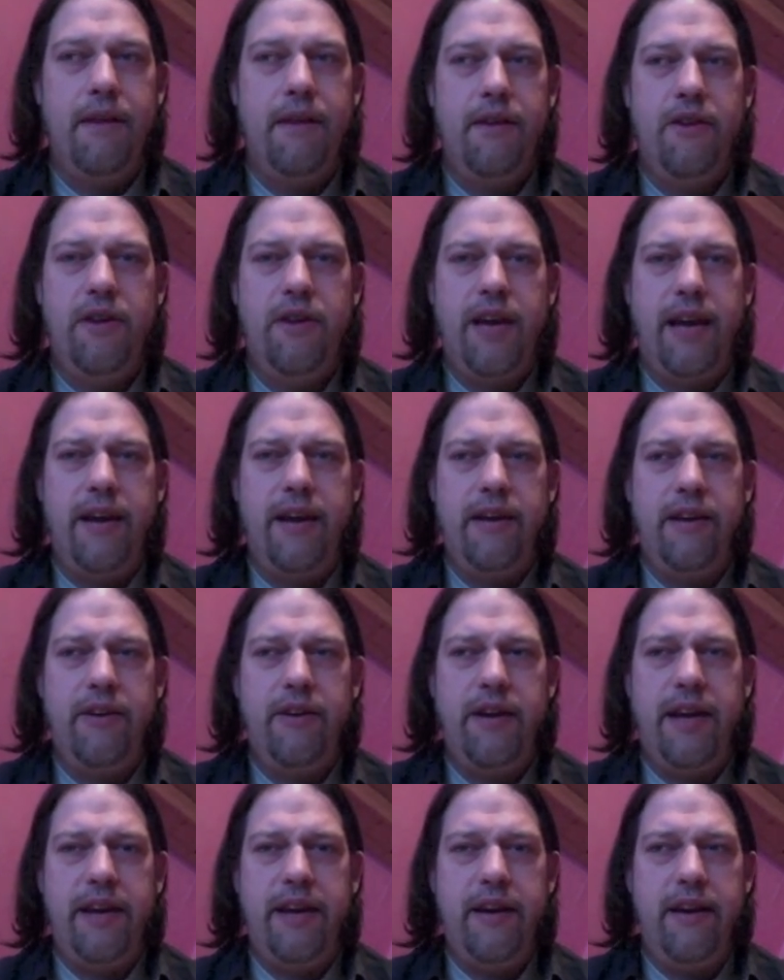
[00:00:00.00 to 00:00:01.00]
You
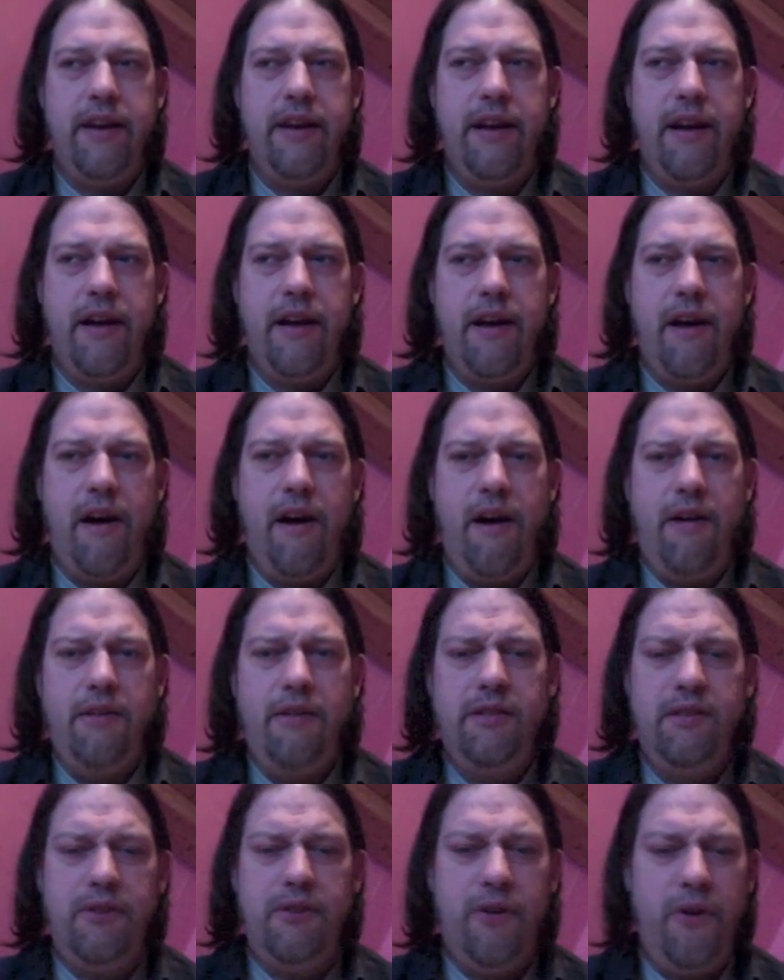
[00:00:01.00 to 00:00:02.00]
can
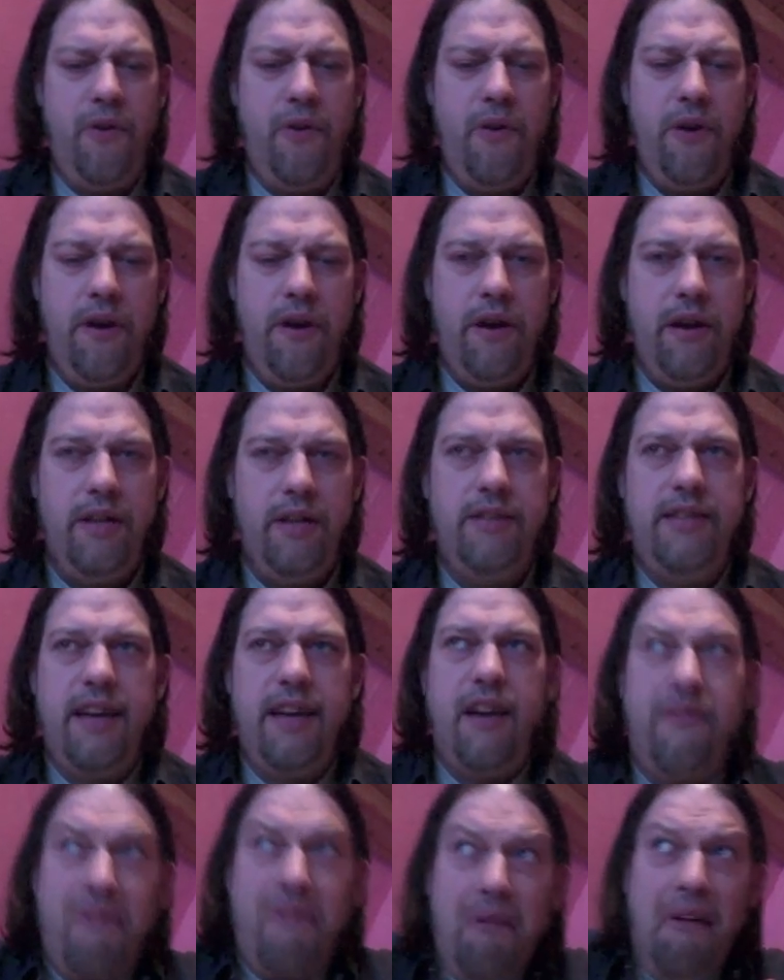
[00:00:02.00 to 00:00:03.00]
also,
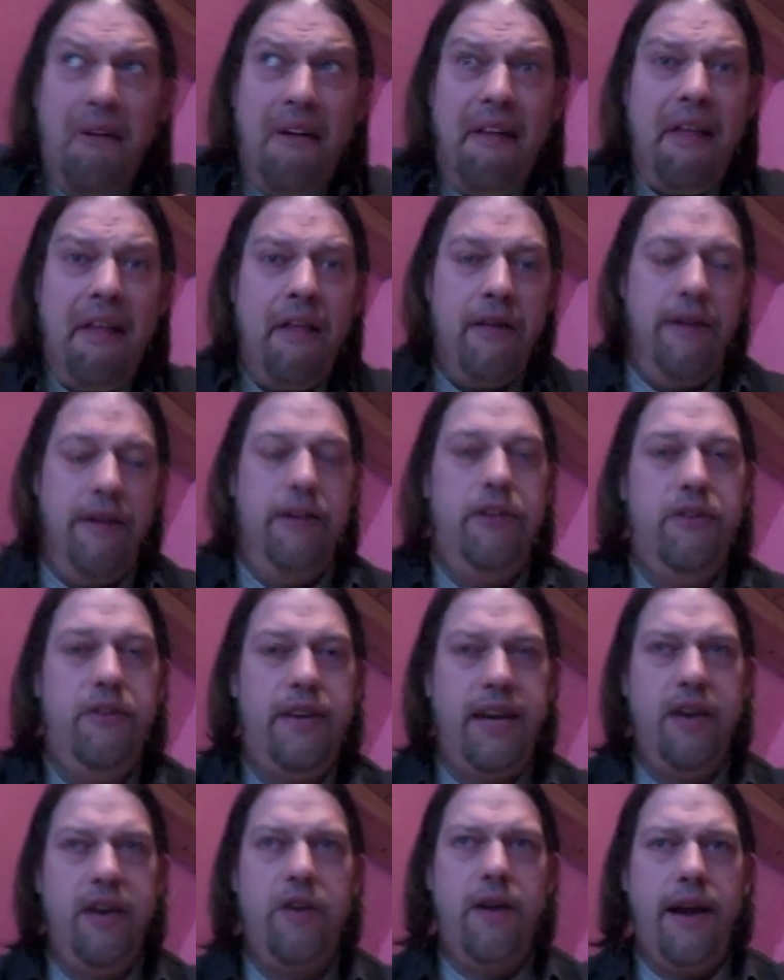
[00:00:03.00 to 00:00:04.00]
instead of you
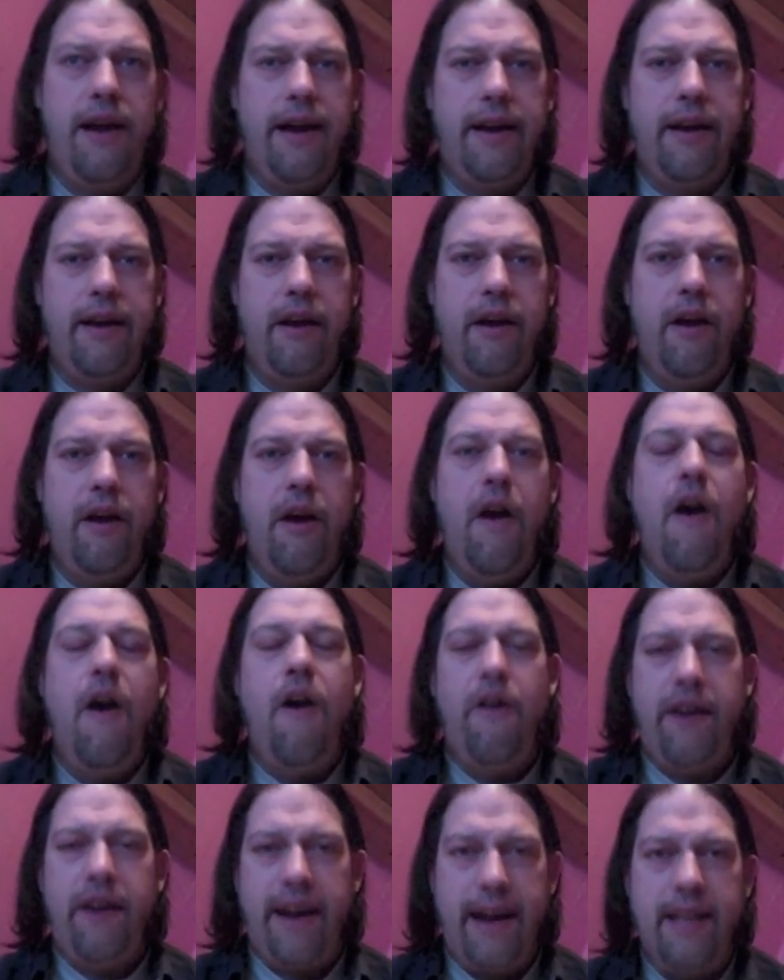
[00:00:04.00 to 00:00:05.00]
can go like,
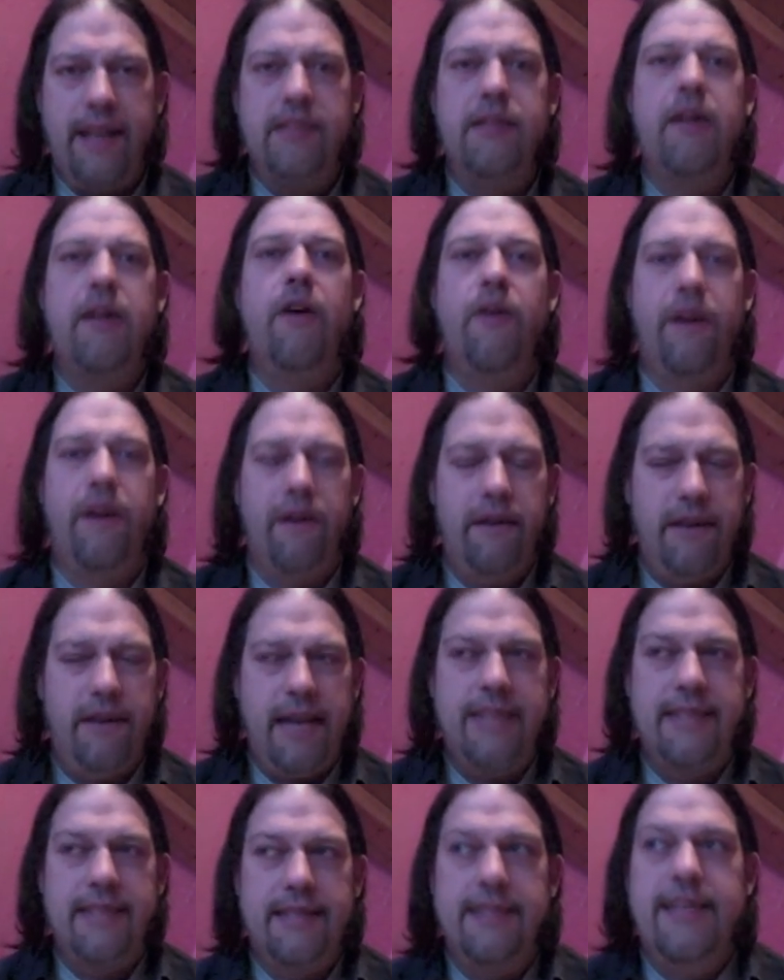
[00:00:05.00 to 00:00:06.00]
okay, let's go
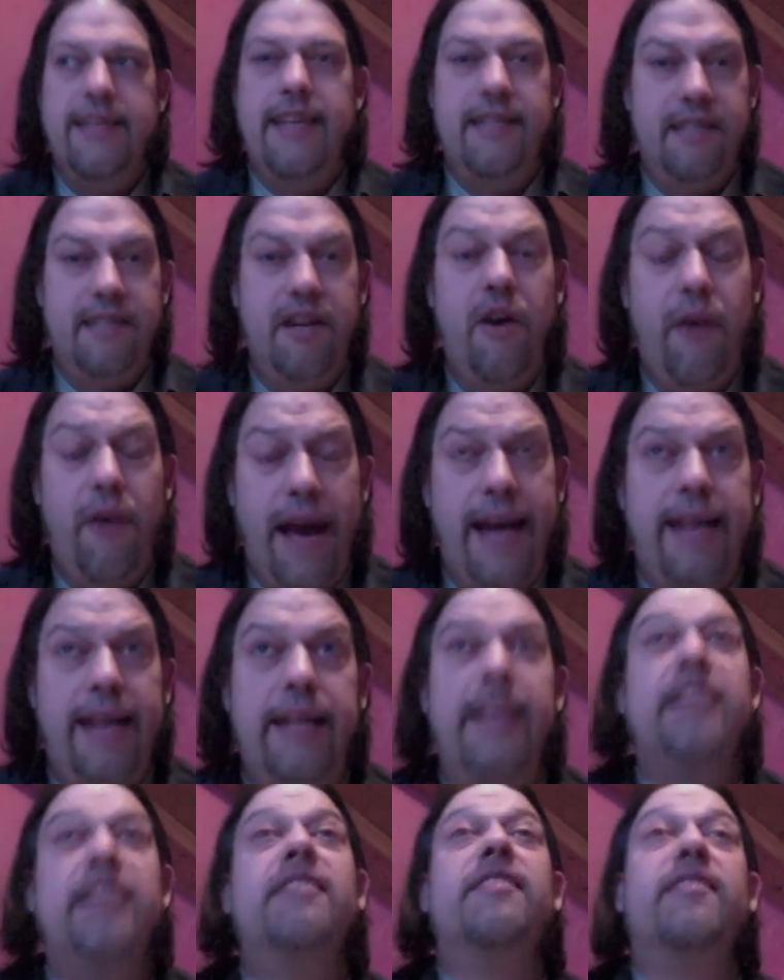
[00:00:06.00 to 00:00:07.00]
at
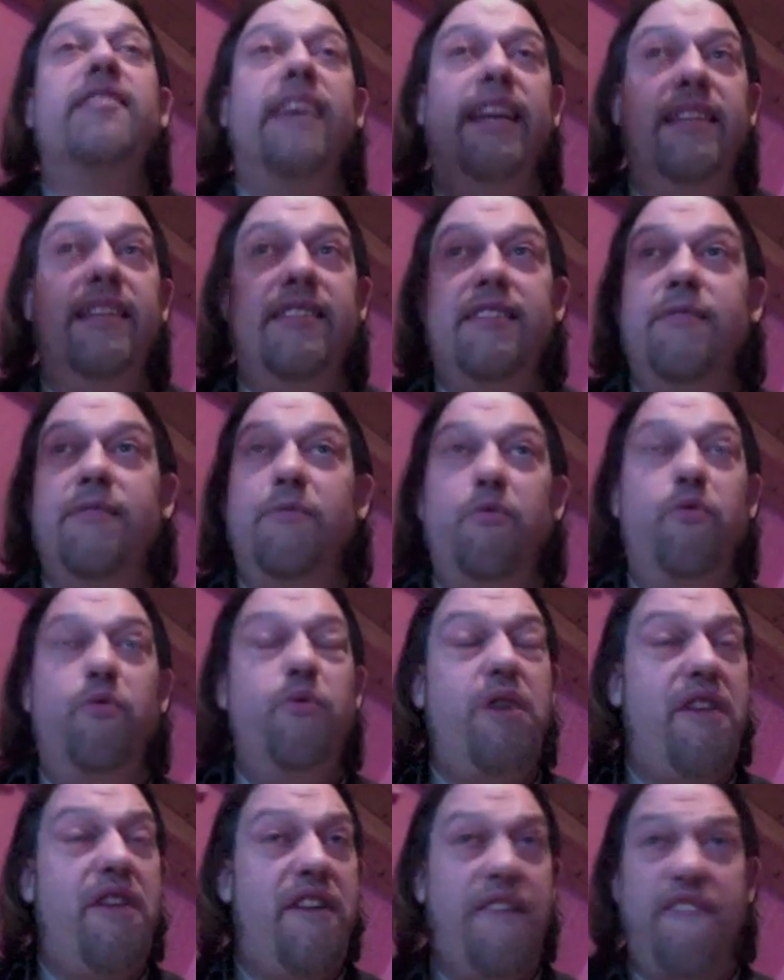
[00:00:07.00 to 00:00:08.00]
it.
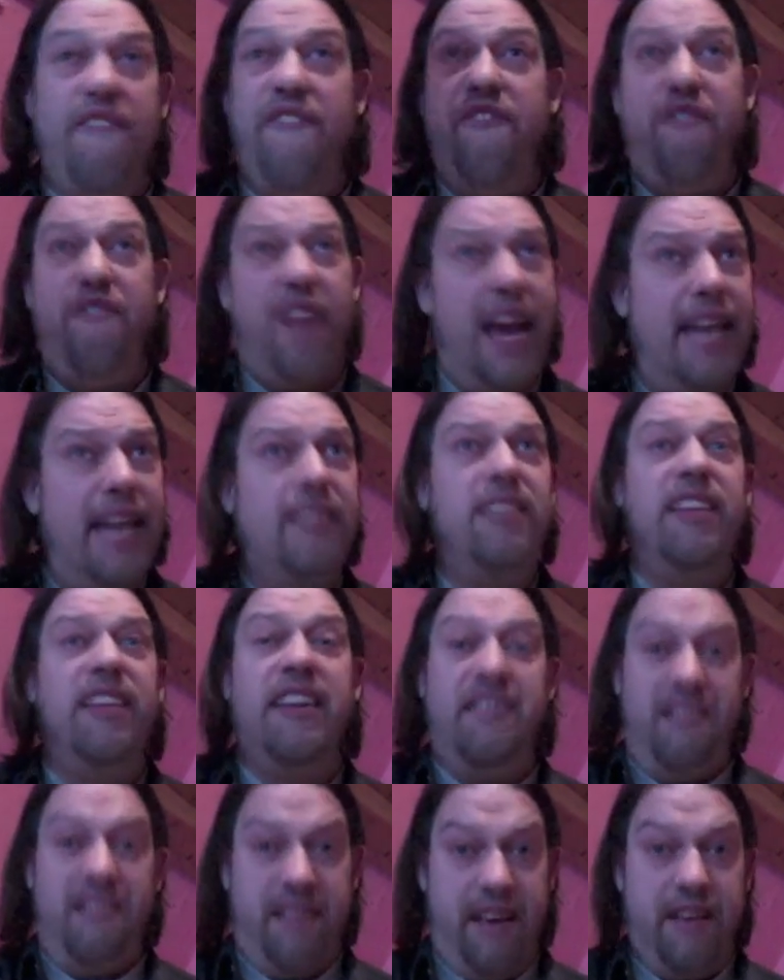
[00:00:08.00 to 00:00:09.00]
We're
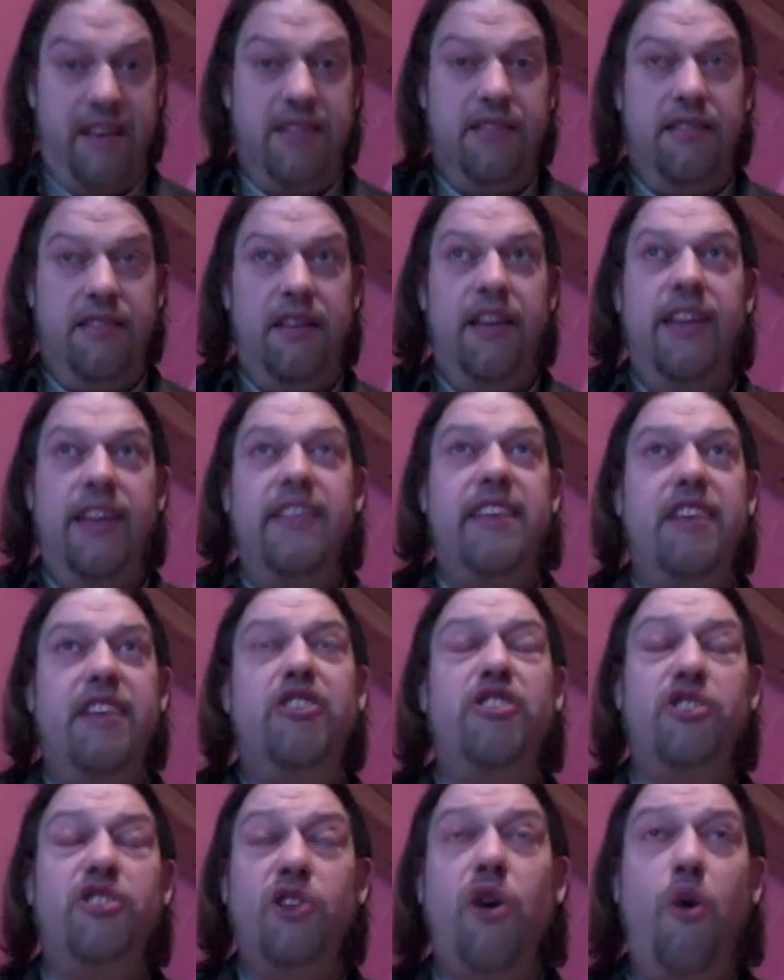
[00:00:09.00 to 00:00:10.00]
facing this.
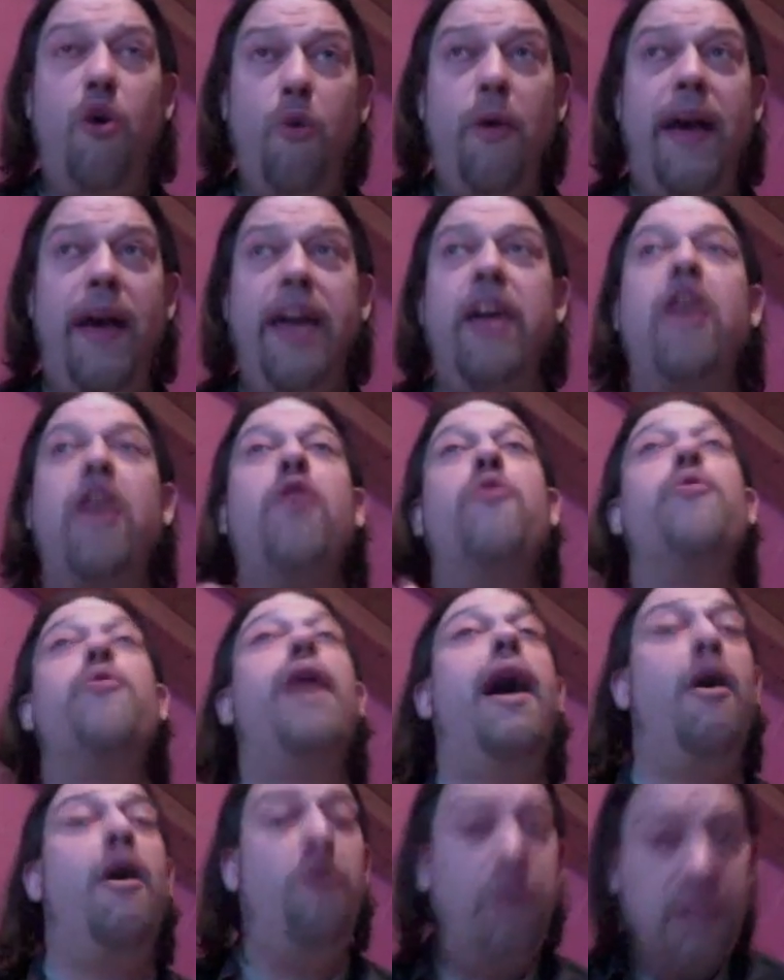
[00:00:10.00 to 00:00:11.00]
There's no way
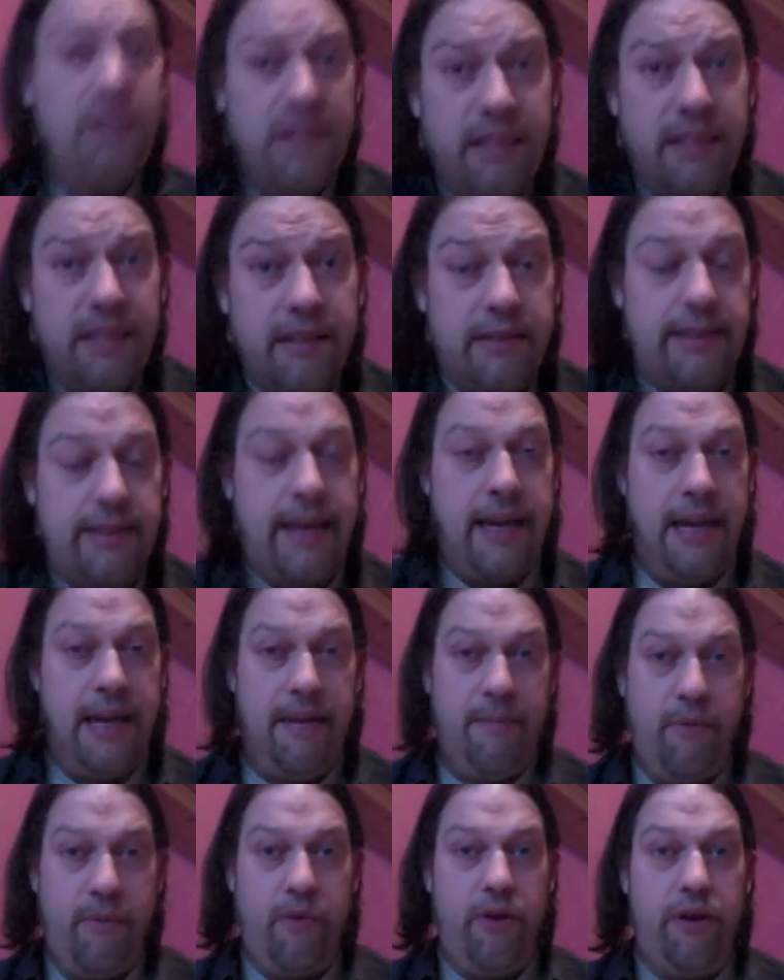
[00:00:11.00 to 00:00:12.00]
around this
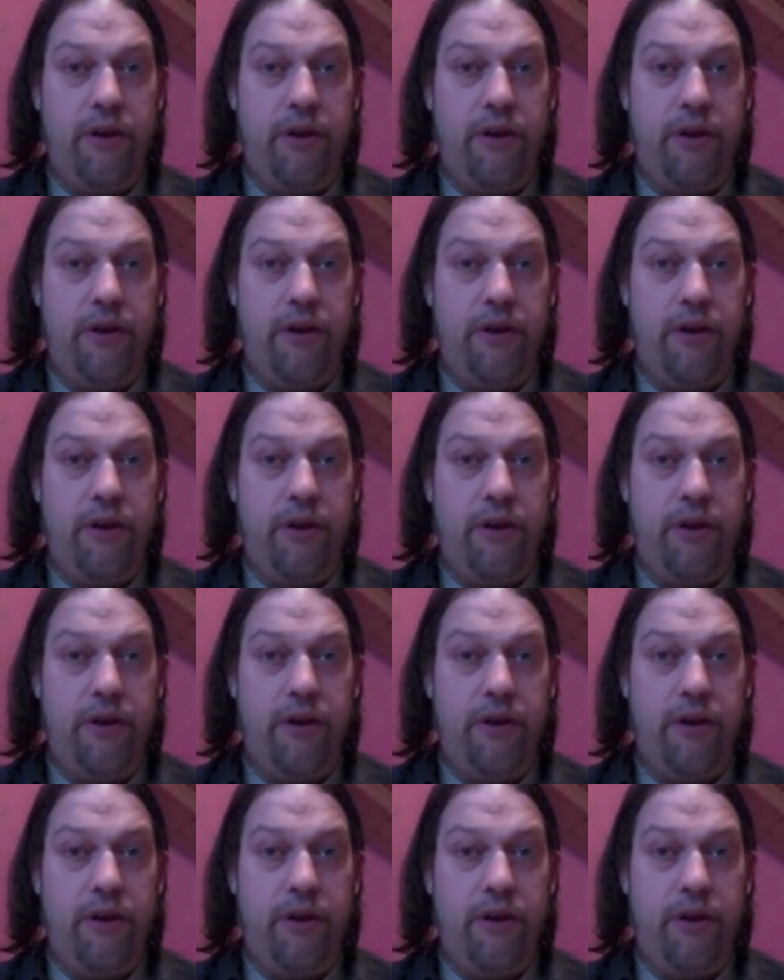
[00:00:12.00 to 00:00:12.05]
anymore.